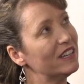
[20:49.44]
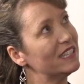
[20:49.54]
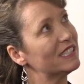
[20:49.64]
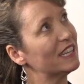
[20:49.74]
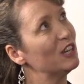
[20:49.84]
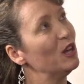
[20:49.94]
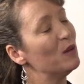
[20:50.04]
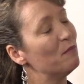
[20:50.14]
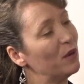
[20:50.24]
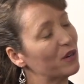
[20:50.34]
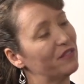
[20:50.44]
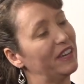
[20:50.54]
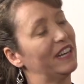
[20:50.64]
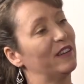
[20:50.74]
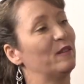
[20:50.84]
does it
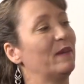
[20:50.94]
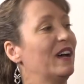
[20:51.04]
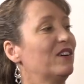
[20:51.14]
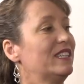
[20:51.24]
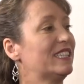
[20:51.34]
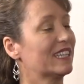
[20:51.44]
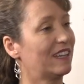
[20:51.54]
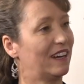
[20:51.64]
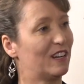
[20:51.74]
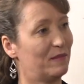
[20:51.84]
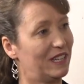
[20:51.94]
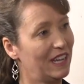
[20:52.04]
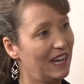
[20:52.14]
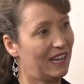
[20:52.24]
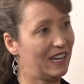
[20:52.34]
motivate Him, how does it guide Him
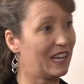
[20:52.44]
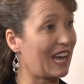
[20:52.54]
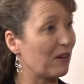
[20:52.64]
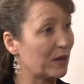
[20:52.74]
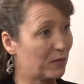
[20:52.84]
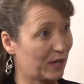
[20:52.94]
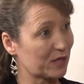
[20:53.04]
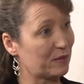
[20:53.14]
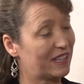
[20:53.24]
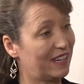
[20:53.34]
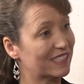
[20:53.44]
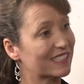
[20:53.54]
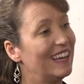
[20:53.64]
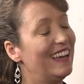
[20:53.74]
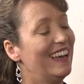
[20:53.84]
in how He works with us.
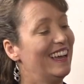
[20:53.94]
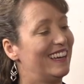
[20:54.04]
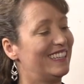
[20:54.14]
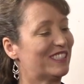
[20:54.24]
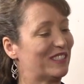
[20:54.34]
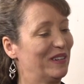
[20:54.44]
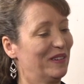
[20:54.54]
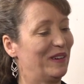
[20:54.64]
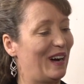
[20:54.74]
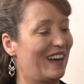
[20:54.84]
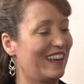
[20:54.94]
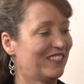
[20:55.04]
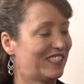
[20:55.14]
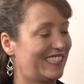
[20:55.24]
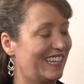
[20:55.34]
Mm-hmm. And so I
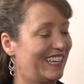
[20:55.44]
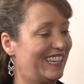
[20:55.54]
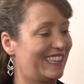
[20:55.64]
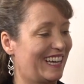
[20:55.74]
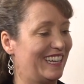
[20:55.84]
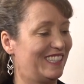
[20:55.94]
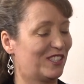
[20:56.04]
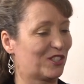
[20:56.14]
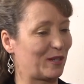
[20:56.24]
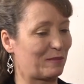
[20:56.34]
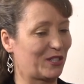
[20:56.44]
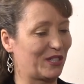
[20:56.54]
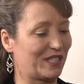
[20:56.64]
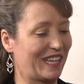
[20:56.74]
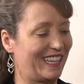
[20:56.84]
have studied that in the
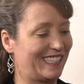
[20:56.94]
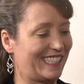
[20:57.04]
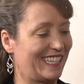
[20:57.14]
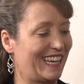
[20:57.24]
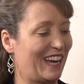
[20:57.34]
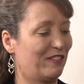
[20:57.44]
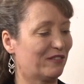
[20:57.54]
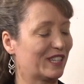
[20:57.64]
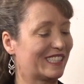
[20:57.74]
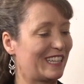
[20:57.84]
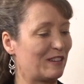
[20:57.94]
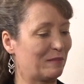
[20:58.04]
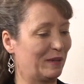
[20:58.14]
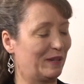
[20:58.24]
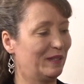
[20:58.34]
Scriptures and seen how, for
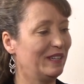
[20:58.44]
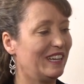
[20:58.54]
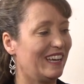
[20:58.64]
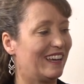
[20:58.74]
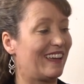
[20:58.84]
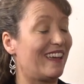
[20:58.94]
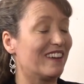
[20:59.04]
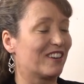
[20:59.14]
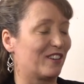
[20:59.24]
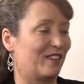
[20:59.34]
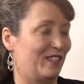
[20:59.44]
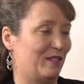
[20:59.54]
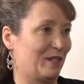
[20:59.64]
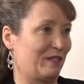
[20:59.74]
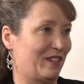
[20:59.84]
example, anger in
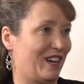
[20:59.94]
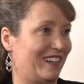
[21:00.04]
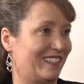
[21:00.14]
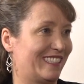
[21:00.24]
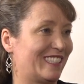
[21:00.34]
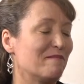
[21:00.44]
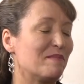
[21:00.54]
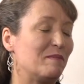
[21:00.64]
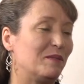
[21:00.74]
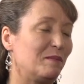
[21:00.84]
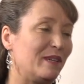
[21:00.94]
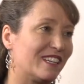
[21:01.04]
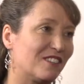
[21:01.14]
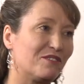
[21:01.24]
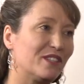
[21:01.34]
the Word of God. Some people will be
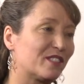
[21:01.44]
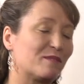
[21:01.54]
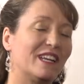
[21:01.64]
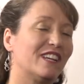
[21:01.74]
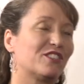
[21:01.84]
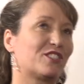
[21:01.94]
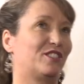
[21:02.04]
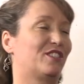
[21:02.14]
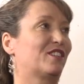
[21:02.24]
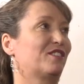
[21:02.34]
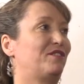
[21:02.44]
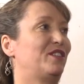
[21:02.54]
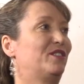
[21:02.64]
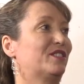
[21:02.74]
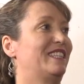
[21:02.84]
confused. Many Christians are
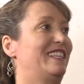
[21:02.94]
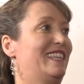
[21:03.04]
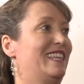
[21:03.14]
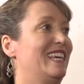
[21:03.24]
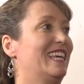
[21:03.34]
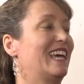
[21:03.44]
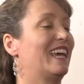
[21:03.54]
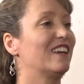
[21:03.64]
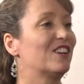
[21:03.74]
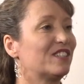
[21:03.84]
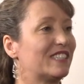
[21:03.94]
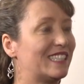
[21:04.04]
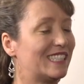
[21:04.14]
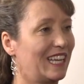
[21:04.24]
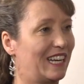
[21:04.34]
confused and they think anger is a
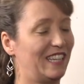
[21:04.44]
sin.